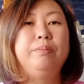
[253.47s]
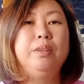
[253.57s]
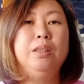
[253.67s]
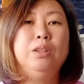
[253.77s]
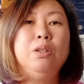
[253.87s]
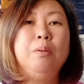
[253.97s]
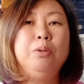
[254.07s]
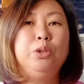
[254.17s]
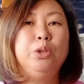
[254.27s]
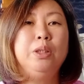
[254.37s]
So I'm
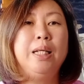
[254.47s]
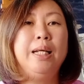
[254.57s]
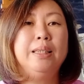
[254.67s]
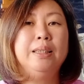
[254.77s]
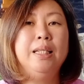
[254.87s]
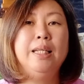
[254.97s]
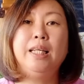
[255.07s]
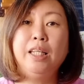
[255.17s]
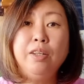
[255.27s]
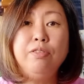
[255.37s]
sure that
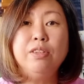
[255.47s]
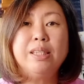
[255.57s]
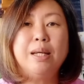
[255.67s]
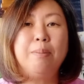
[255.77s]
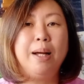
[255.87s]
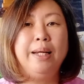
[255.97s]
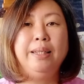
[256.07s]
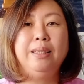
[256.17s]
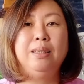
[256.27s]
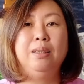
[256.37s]
it gives you some
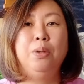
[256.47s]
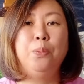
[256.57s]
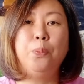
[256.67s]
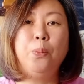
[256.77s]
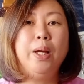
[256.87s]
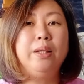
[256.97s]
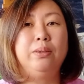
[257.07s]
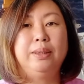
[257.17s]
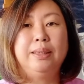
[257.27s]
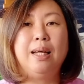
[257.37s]
idea where to
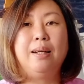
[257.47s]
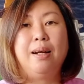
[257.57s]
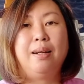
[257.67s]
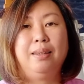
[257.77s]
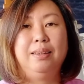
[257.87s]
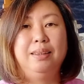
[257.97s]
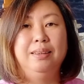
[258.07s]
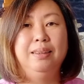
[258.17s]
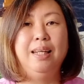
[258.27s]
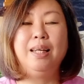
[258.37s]
start art
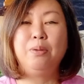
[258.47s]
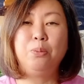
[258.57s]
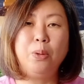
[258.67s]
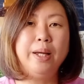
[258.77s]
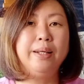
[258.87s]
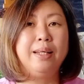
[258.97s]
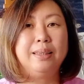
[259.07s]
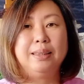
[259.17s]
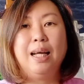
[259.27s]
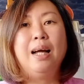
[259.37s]
and where
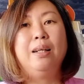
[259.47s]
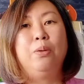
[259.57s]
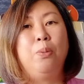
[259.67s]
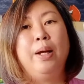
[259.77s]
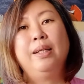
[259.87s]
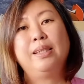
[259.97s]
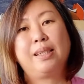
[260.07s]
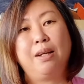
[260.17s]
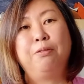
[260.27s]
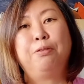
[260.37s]
does art awareness
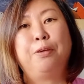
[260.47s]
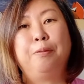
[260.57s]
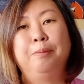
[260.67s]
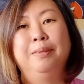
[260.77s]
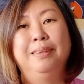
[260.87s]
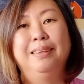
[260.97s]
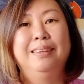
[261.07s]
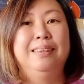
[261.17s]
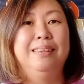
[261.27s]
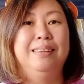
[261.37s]
come from.
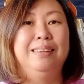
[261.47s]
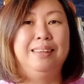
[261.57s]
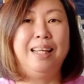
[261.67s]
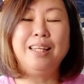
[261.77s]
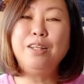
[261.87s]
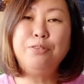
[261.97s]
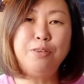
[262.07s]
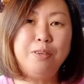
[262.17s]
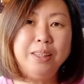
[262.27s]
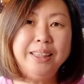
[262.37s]
Thank you for
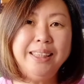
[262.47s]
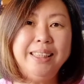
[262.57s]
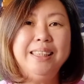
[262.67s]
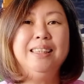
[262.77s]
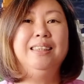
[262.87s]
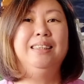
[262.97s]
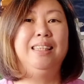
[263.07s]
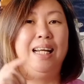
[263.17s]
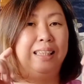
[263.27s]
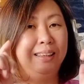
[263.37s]
watching.
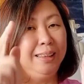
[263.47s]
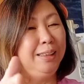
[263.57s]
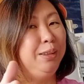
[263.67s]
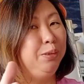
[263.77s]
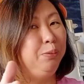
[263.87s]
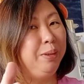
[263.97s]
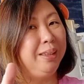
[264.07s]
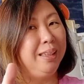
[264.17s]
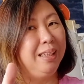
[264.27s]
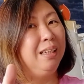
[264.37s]
I see you
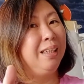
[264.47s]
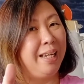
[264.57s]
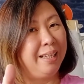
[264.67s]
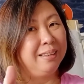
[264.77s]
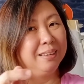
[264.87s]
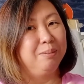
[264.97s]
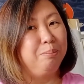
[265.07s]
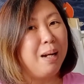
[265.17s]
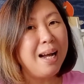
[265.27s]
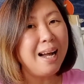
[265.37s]
again.
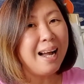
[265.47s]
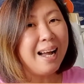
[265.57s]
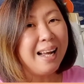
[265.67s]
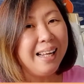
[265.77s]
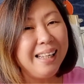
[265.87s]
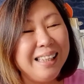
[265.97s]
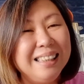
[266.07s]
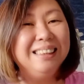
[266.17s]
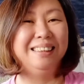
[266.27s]
Bye.